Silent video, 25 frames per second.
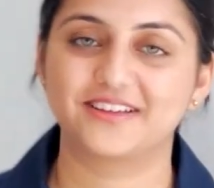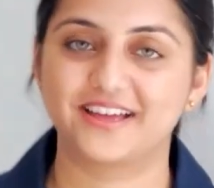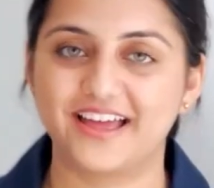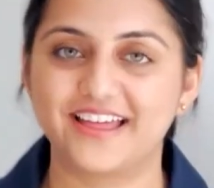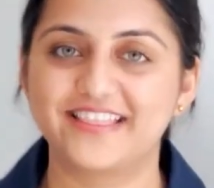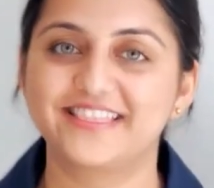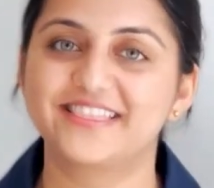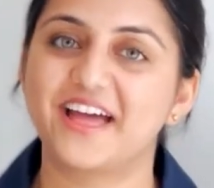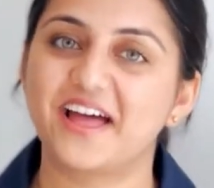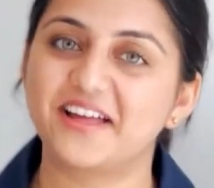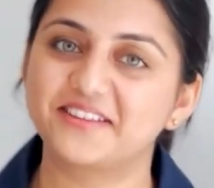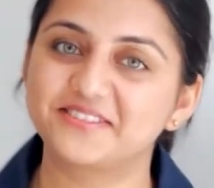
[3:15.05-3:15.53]

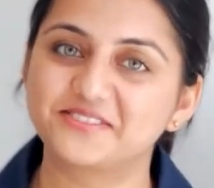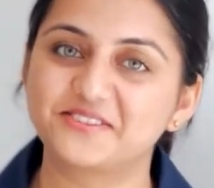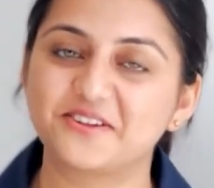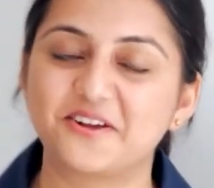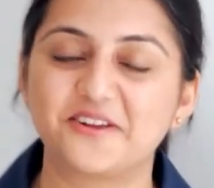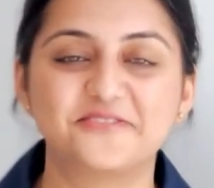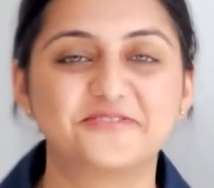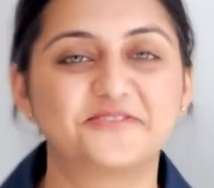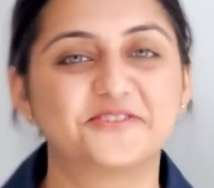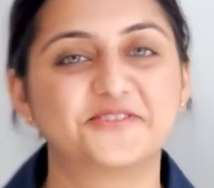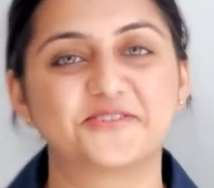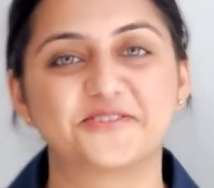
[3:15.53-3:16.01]
And that's
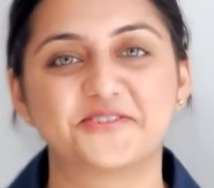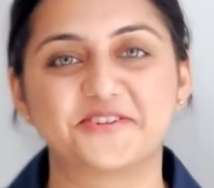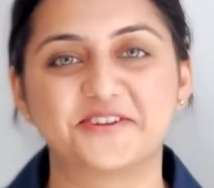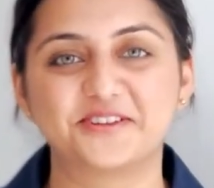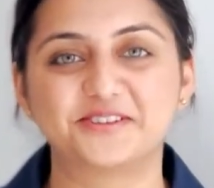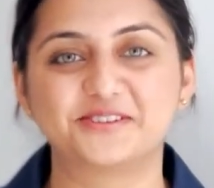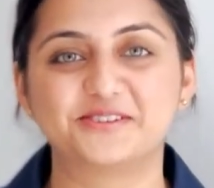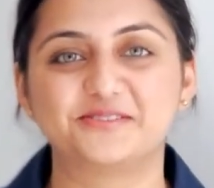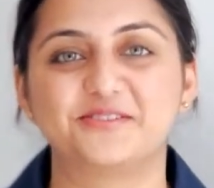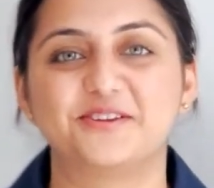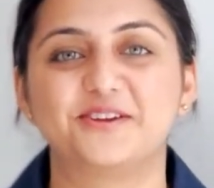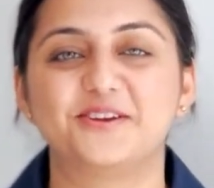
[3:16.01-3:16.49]
all for
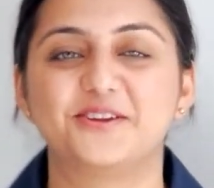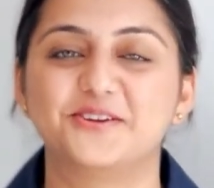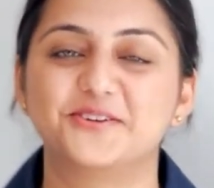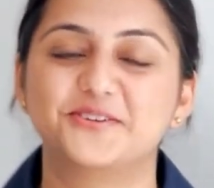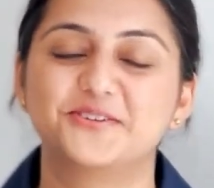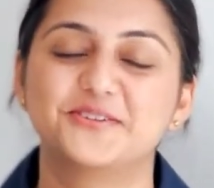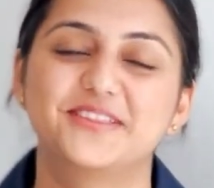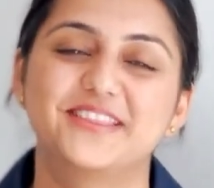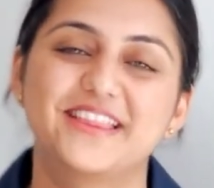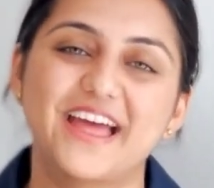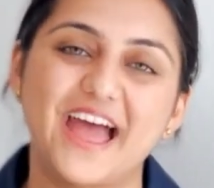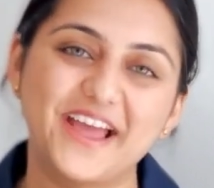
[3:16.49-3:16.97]
today's
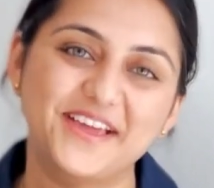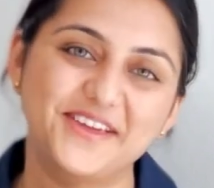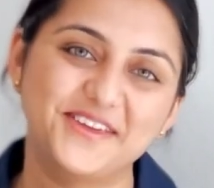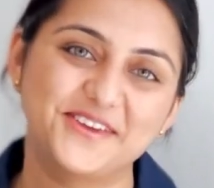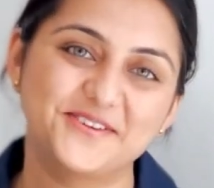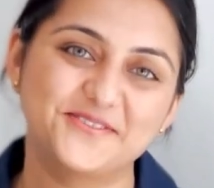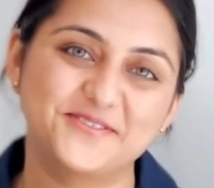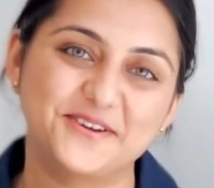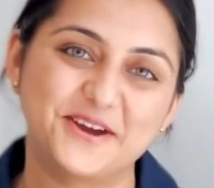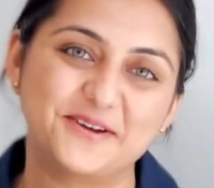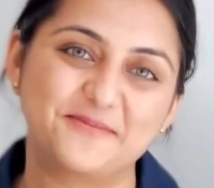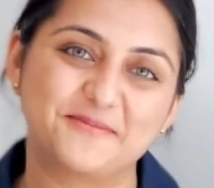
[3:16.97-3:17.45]
video.
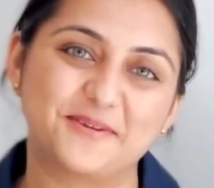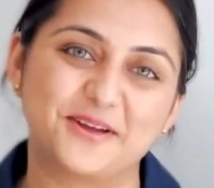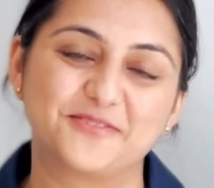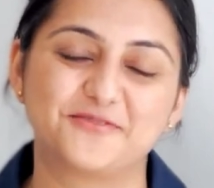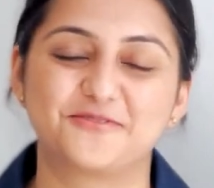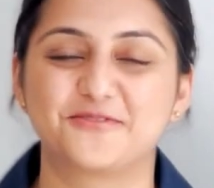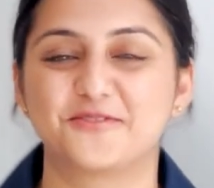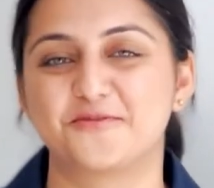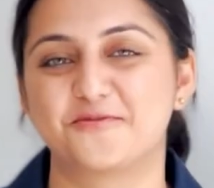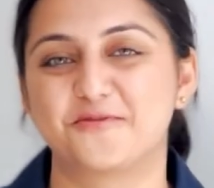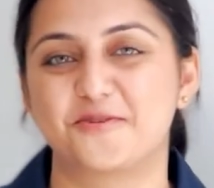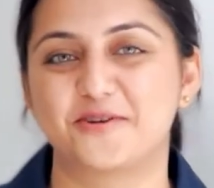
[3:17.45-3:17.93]
Thank you very
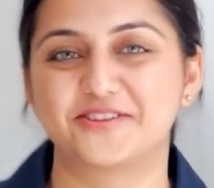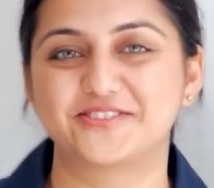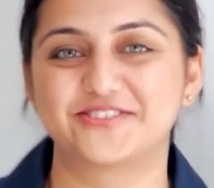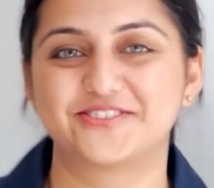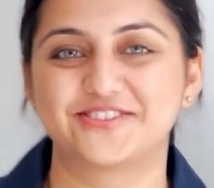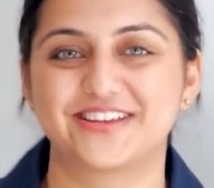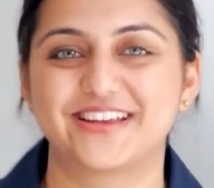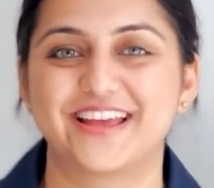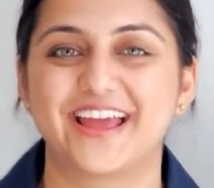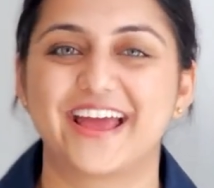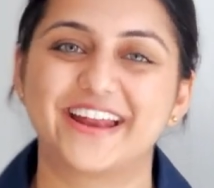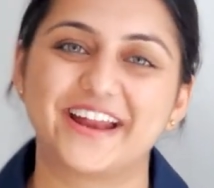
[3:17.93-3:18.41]
much for
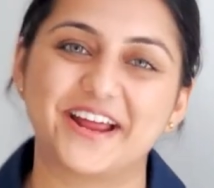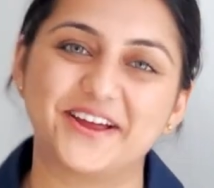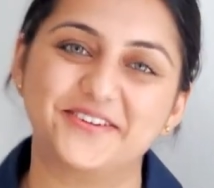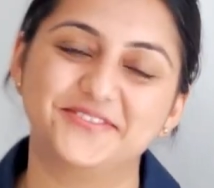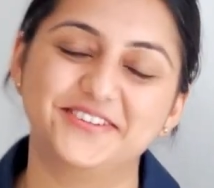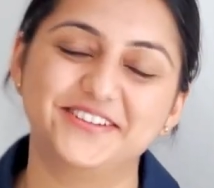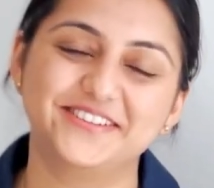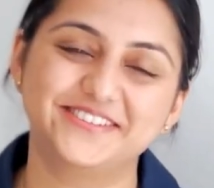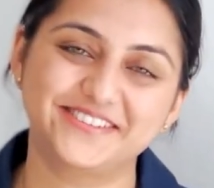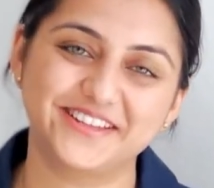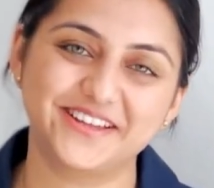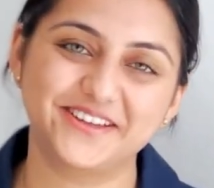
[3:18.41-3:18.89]
watching and I
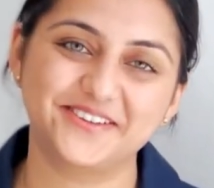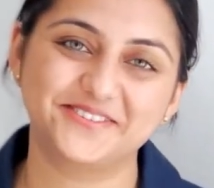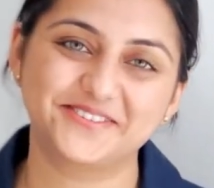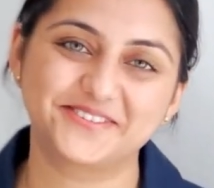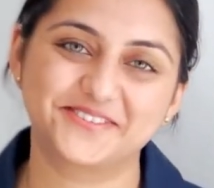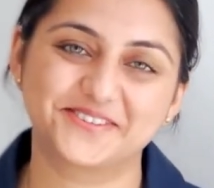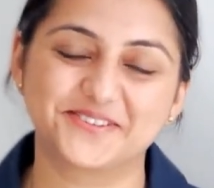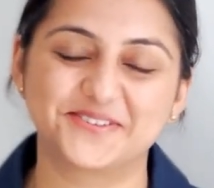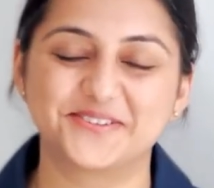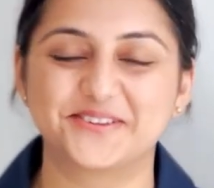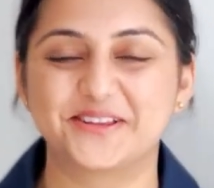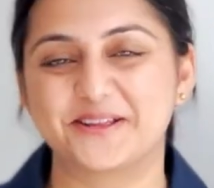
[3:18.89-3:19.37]
will see you
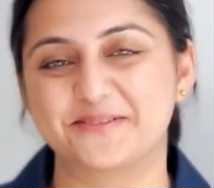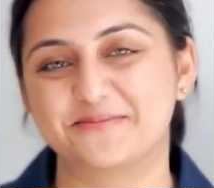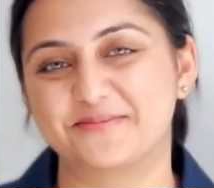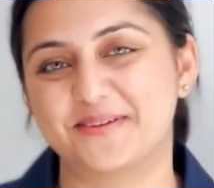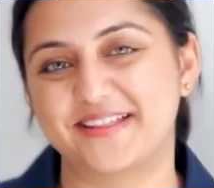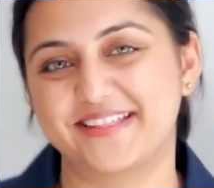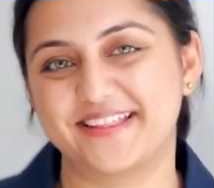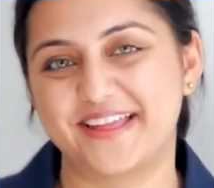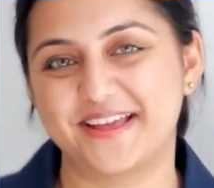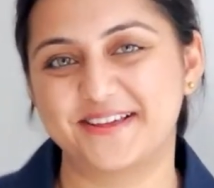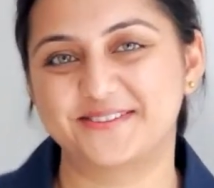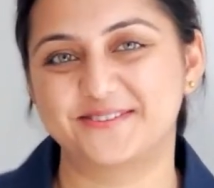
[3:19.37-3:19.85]
soon in
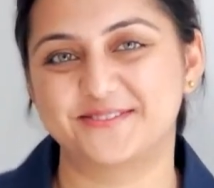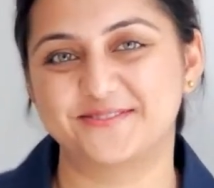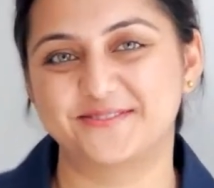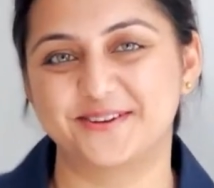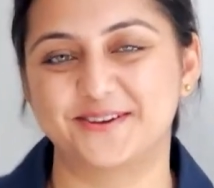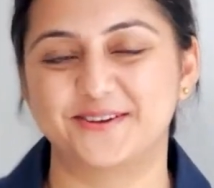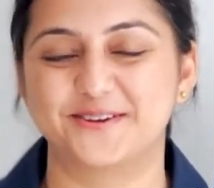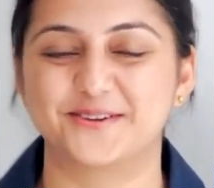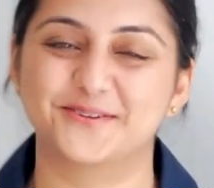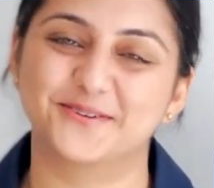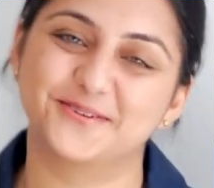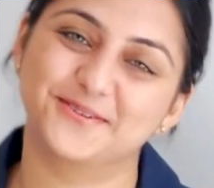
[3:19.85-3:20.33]
my next
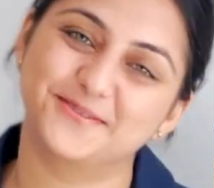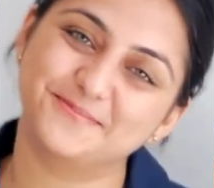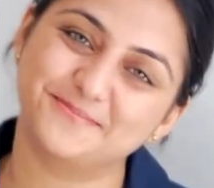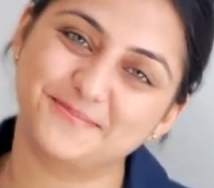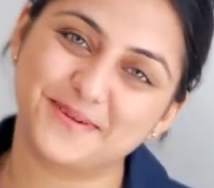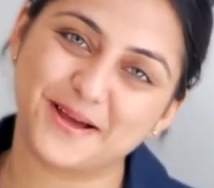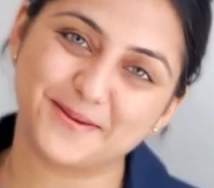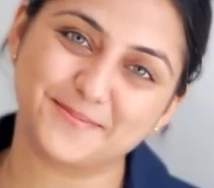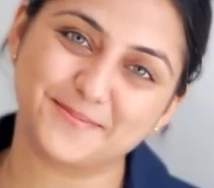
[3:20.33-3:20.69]
video. Bye